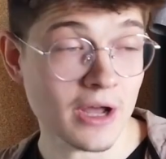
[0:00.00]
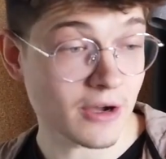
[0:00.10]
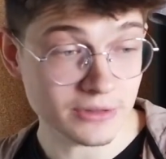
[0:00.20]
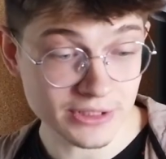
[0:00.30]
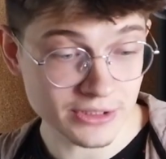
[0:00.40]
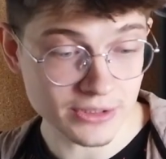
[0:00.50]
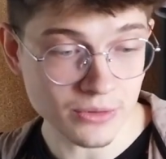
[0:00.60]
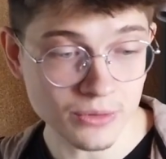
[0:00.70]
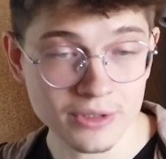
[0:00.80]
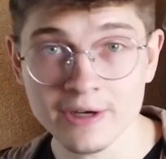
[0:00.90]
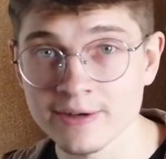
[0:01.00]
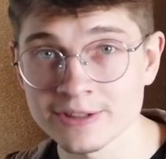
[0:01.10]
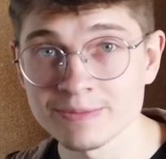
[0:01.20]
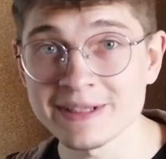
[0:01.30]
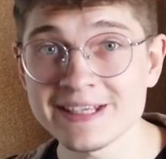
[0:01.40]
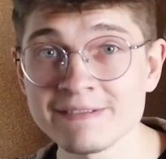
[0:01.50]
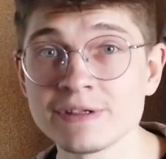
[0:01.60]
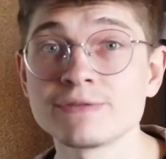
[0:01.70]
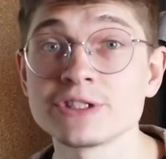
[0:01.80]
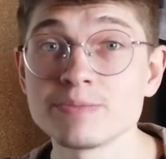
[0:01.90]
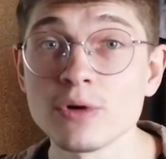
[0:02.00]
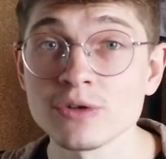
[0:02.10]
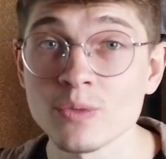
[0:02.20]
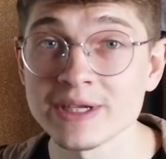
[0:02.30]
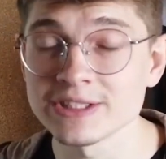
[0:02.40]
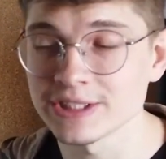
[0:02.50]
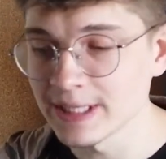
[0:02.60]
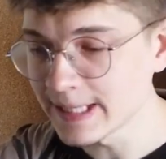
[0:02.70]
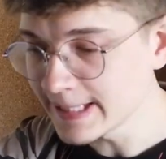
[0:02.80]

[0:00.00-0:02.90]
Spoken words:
houses or cars, but even for smaller ones.